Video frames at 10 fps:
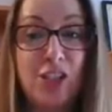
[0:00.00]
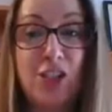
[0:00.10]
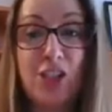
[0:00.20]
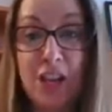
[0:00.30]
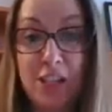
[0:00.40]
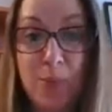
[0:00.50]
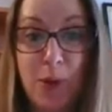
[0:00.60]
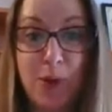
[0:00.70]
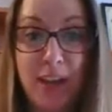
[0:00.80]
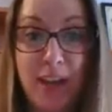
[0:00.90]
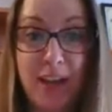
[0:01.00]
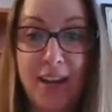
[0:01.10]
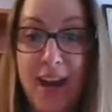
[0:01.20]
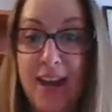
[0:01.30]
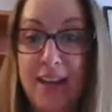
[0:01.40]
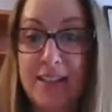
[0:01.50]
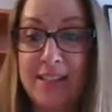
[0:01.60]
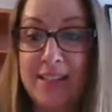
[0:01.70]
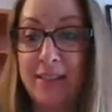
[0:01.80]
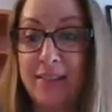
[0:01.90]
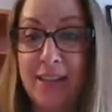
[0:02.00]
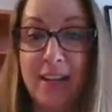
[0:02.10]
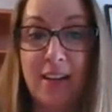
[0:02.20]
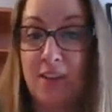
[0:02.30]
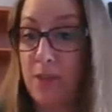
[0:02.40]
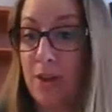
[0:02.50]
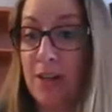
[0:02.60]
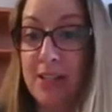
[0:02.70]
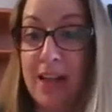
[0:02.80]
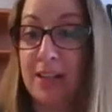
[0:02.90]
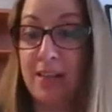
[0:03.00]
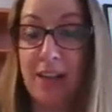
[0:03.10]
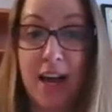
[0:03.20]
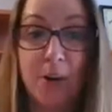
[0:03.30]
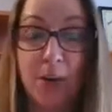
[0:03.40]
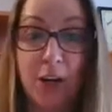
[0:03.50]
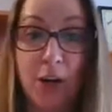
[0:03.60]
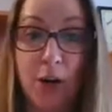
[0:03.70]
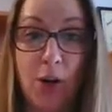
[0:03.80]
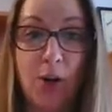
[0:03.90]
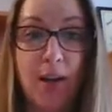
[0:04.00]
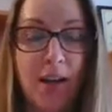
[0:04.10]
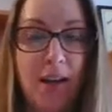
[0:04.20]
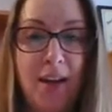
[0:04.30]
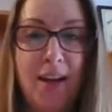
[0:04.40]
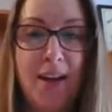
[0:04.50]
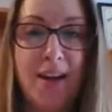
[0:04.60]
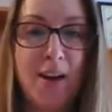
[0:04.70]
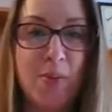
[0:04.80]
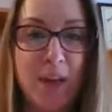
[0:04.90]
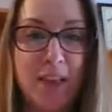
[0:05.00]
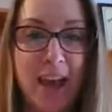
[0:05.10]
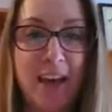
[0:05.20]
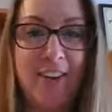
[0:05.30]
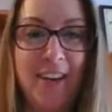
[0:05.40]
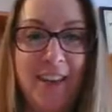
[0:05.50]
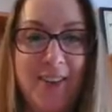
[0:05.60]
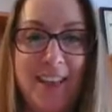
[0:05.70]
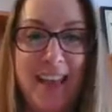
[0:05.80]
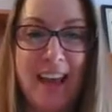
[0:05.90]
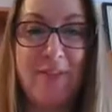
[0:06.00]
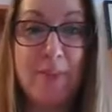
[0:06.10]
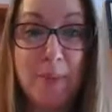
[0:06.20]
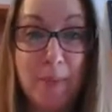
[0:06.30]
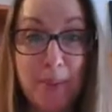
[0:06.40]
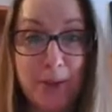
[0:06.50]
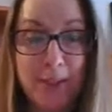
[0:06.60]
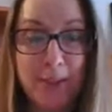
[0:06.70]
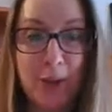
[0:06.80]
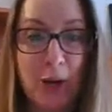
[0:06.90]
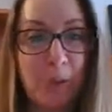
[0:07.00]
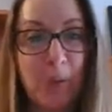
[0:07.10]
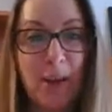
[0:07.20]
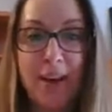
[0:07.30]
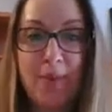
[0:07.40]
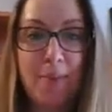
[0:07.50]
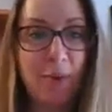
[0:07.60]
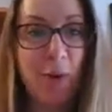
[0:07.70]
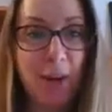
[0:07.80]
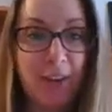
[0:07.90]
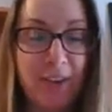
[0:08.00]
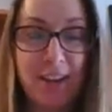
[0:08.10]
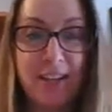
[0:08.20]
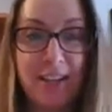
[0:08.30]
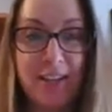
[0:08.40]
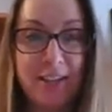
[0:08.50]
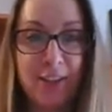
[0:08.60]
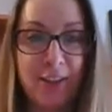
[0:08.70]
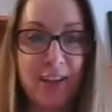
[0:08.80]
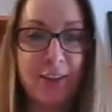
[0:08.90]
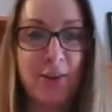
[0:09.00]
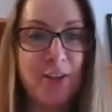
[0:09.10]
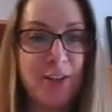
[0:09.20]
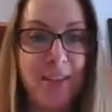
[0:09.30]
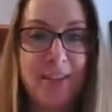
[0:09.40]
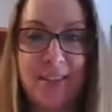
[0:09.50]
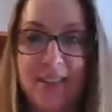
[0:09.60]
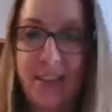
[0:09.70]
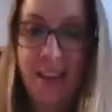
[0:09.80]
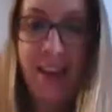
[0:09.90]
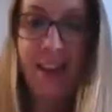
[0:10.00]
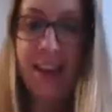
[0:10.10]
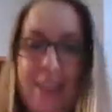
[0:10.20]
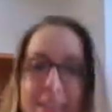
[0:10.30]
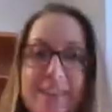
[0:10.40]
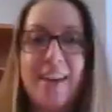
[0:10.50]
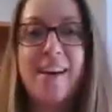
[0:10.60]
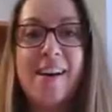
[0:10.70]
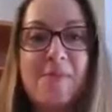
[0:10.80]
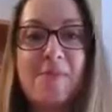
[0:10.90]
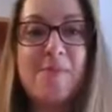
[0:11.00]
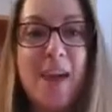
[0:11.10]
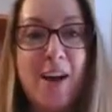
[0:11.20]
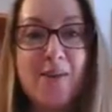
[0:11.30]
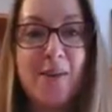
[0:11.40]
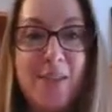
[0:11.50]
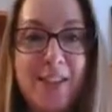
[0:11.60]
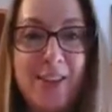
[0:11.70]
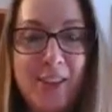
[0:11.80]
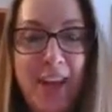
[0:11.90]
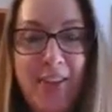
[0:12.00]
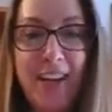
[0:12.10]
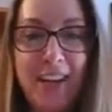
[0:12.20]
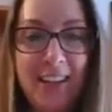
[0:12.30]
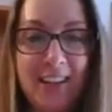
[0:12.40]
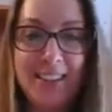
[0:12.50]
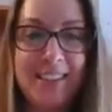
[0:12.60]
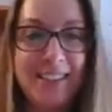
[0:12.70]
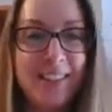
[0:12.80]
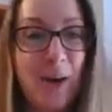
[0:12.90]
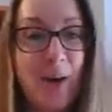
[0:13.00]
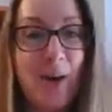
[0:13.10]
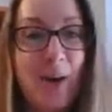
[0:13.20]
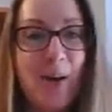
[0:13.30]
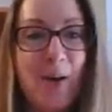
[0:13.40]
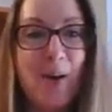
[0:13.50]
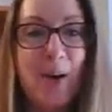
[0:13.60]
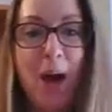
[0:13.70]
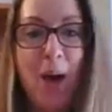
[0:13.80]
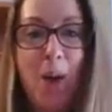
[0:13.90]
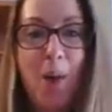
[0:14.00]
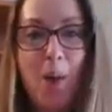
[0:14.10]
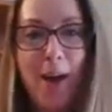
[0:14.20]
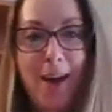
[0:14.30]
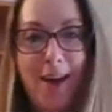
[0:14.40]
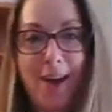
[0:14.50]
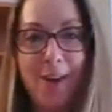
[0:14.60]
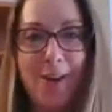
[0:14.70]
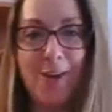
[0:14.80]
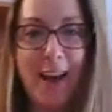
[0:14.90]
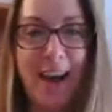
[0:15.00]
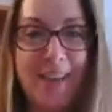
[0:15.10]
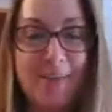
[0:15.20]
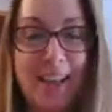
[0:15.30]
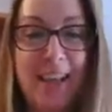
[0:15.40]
just pulled in at exactly an hour ago. Went live in my members group before I even had a chance to look at the questions. And now I'm coming to you live here. So, woo! I